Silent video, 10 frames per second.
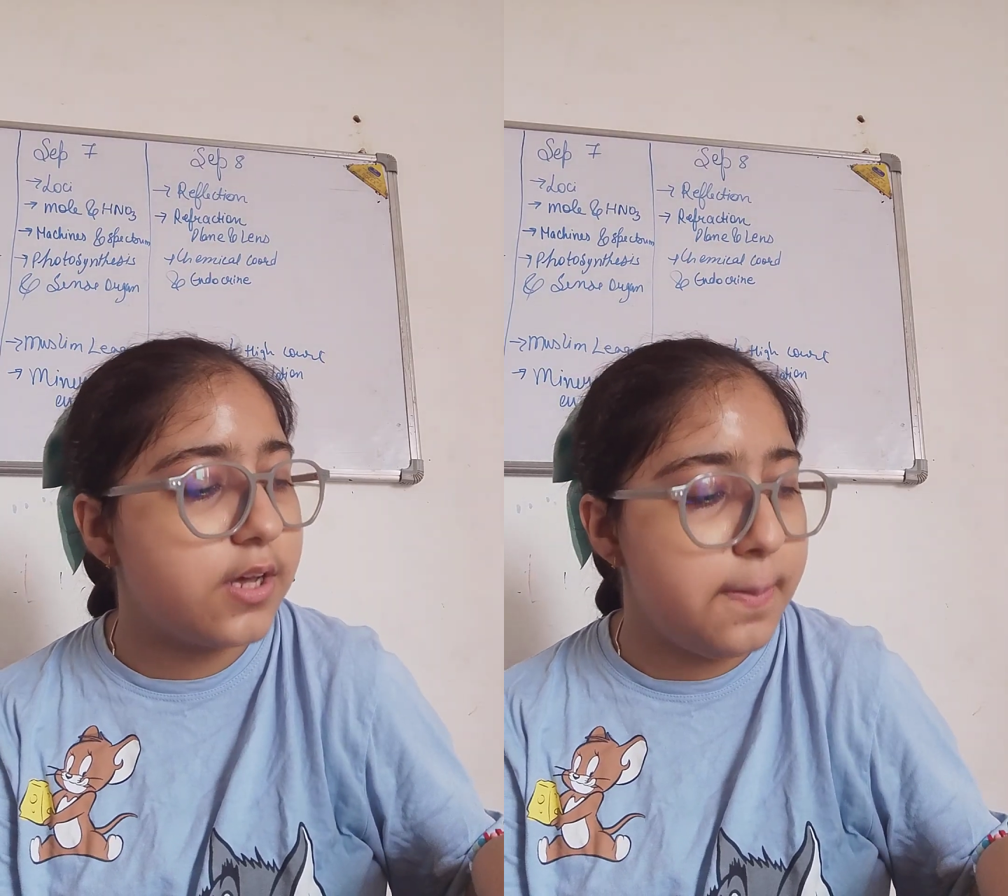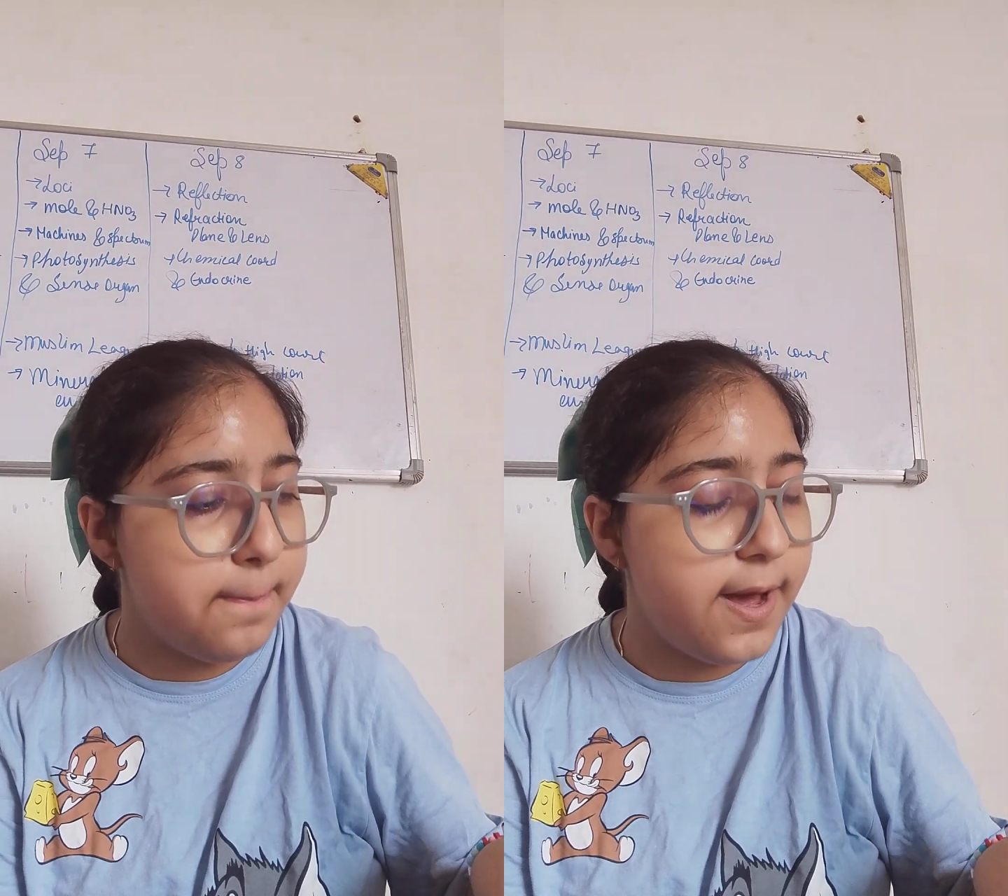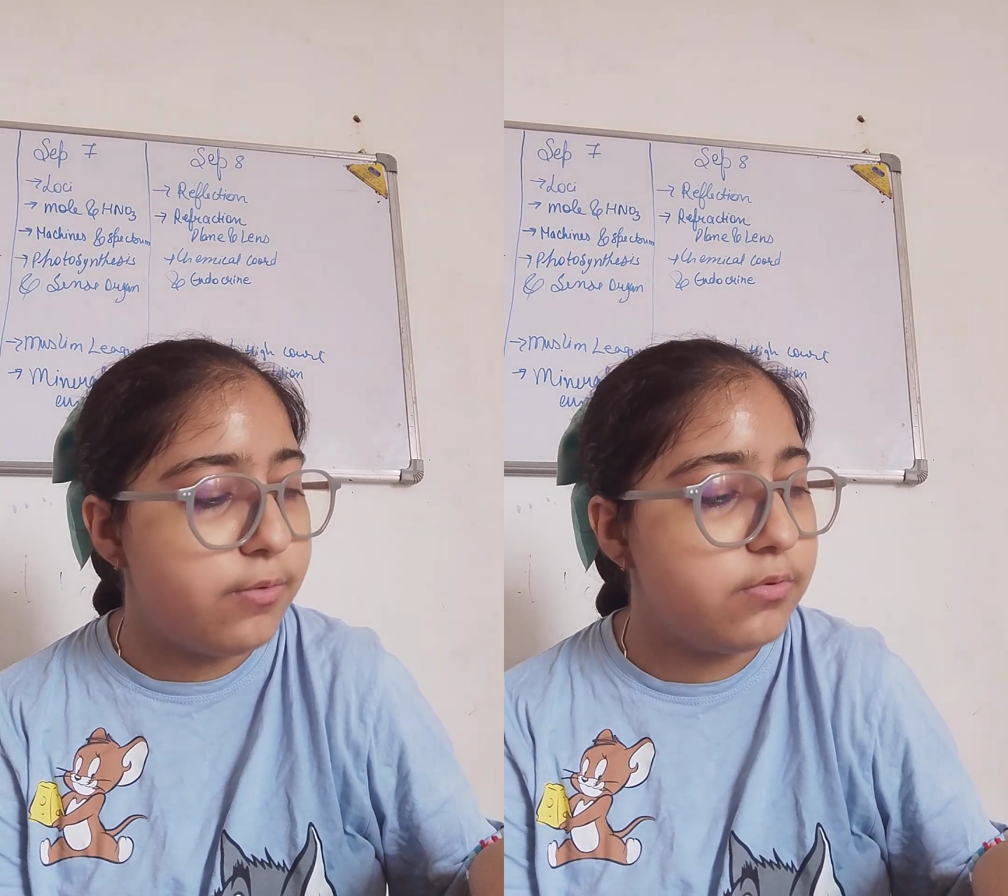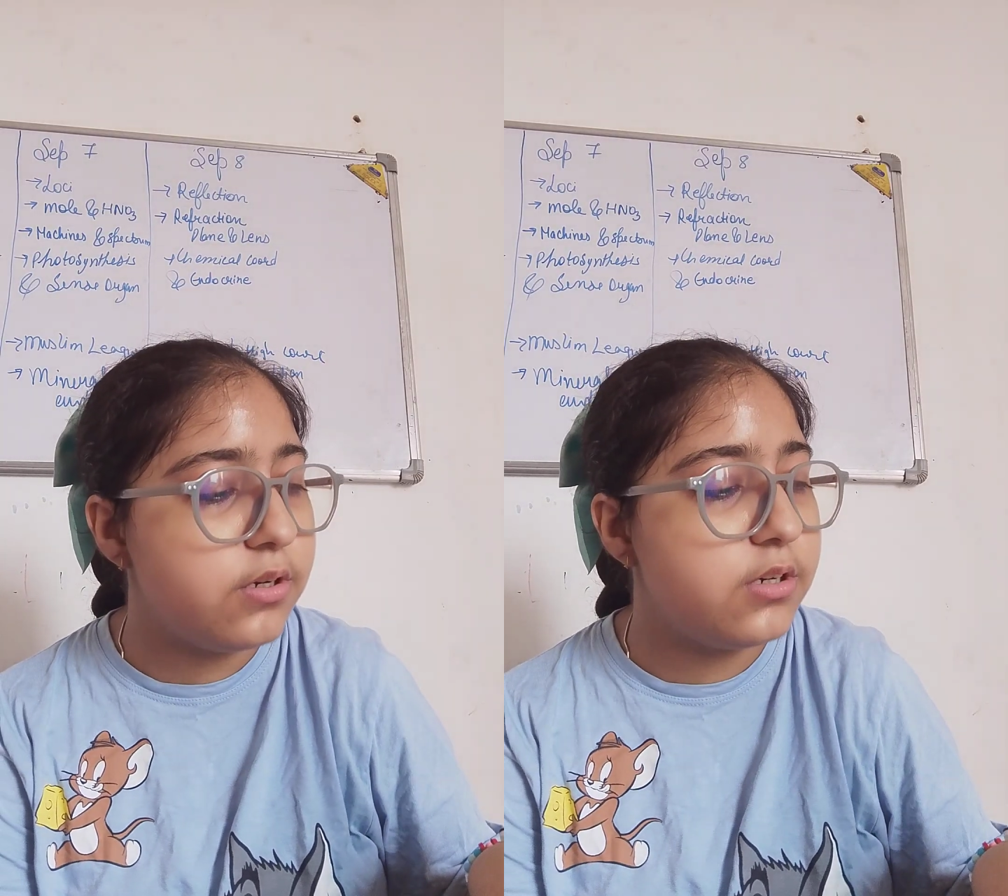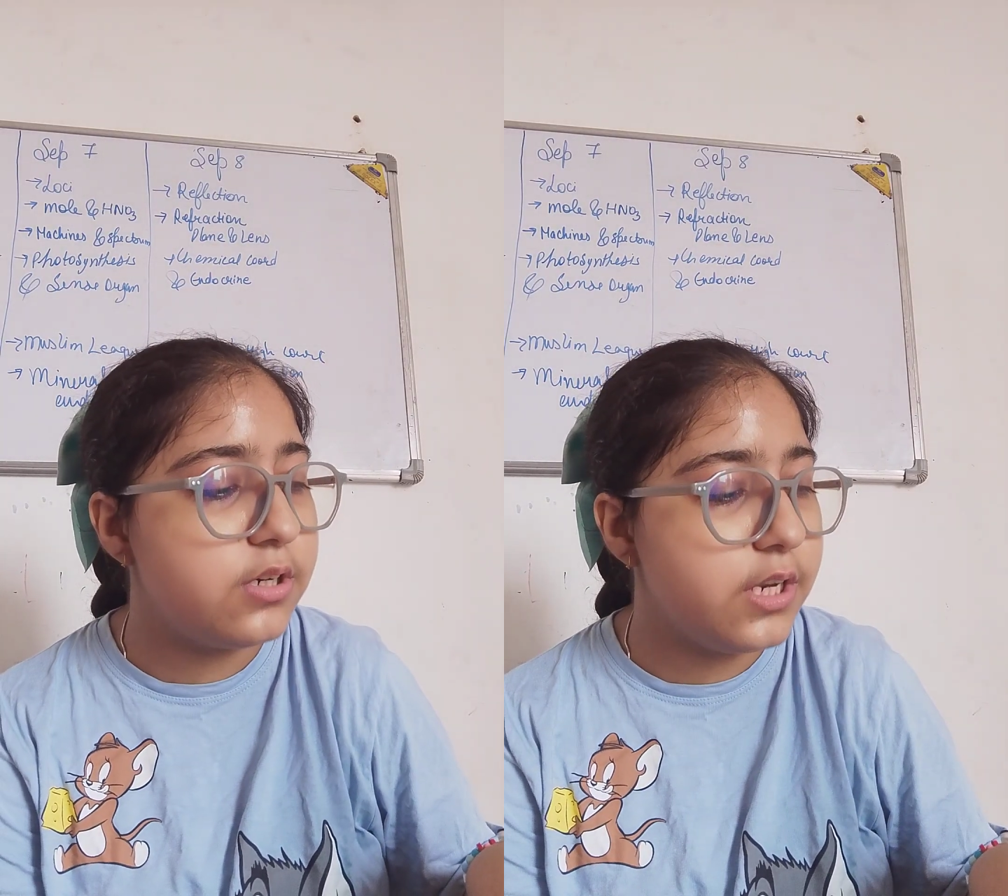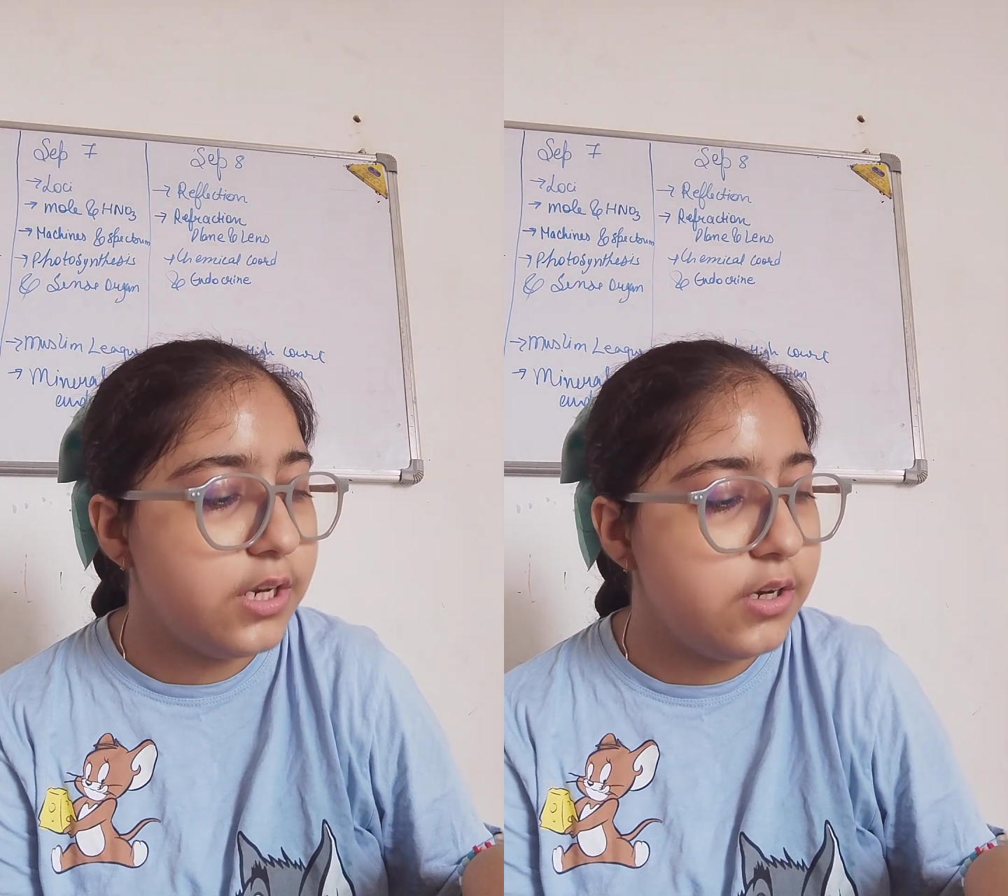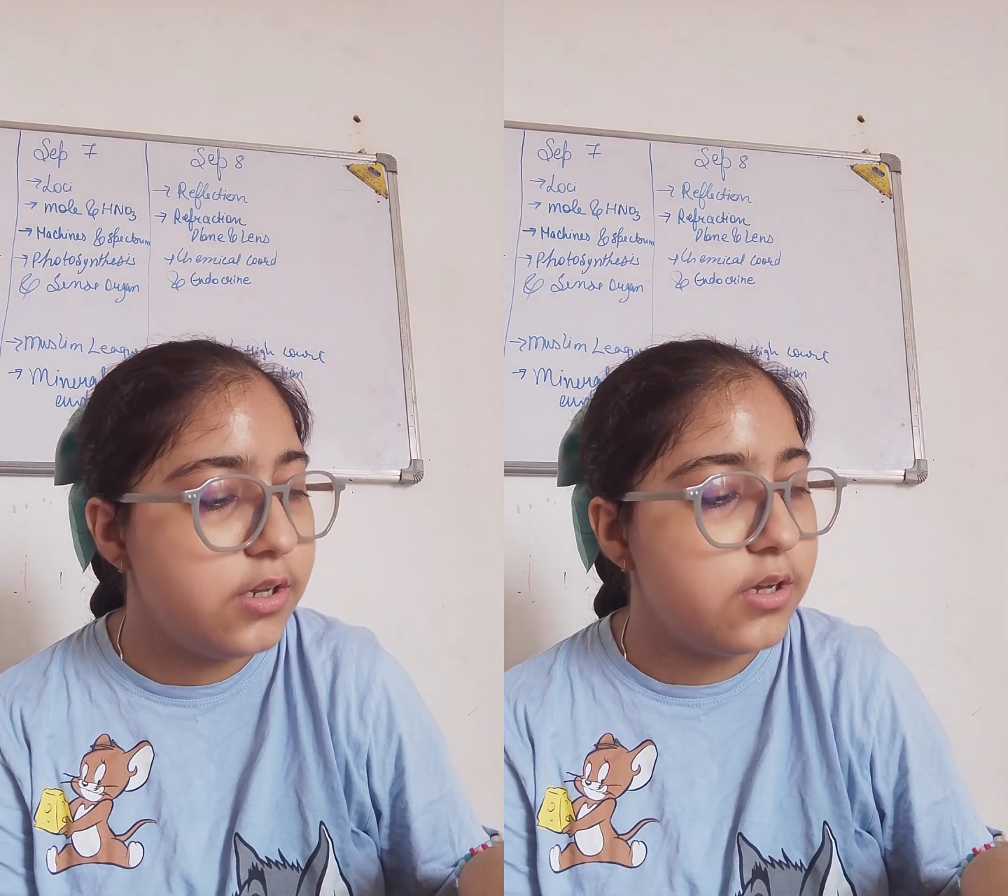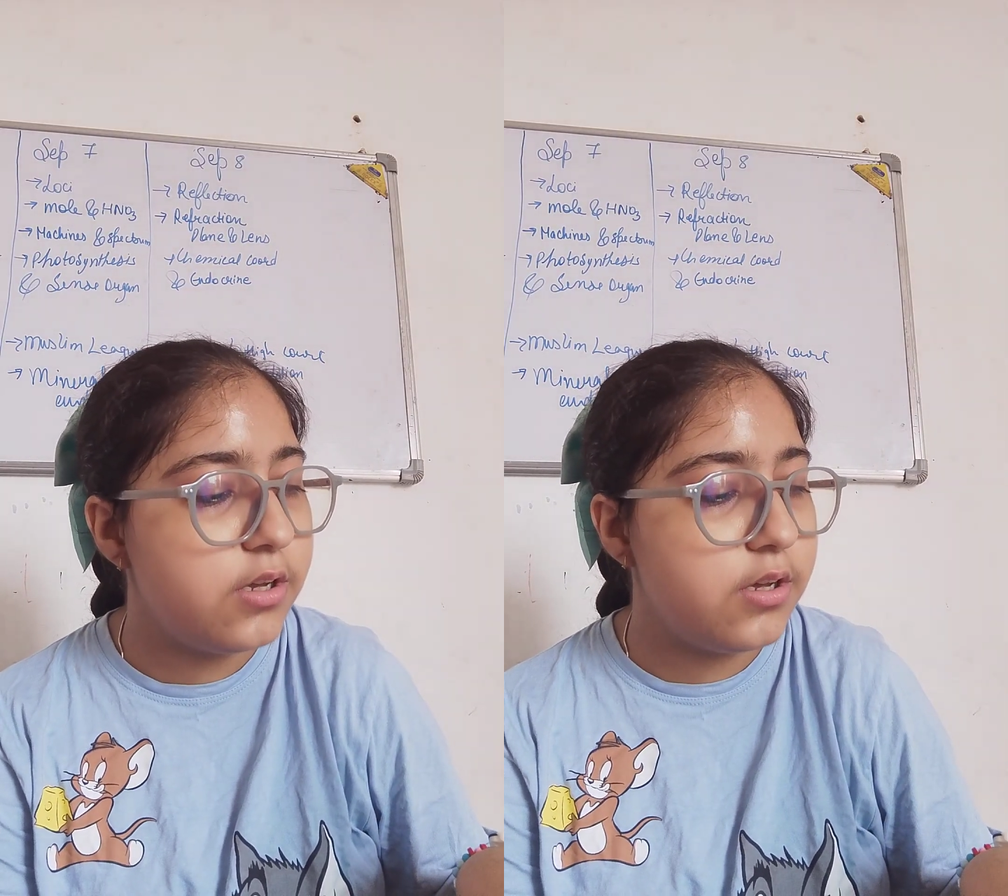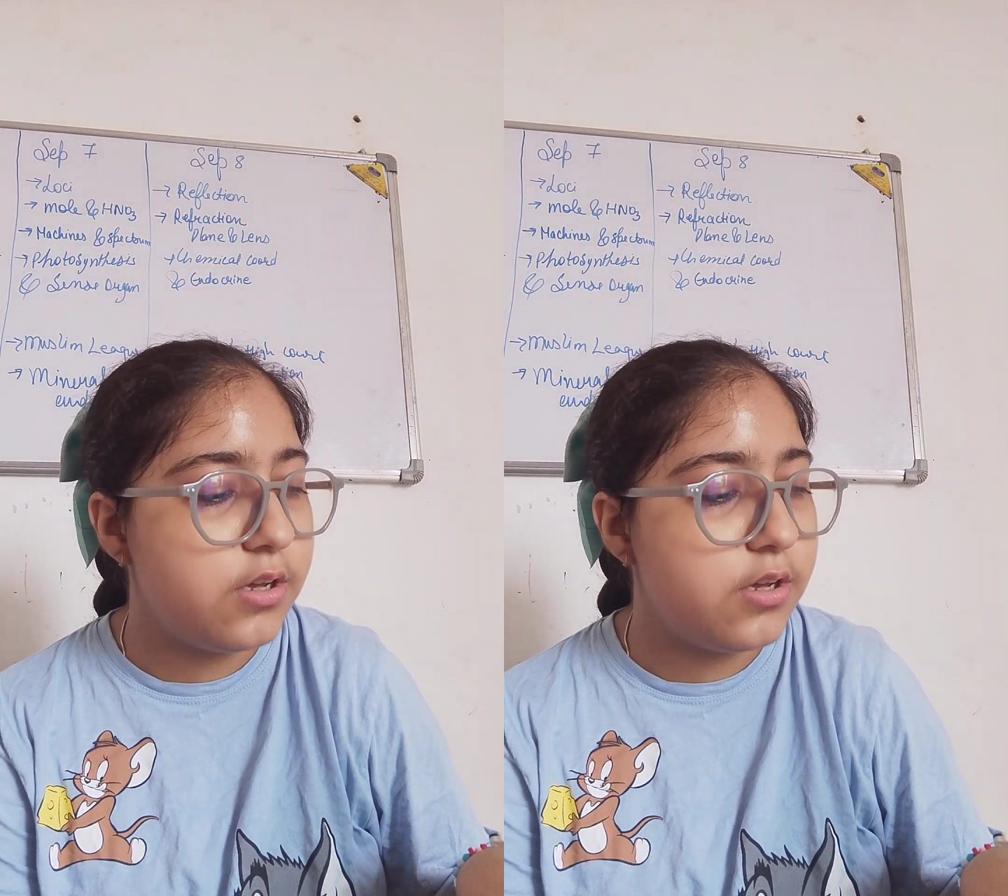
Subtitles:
compounded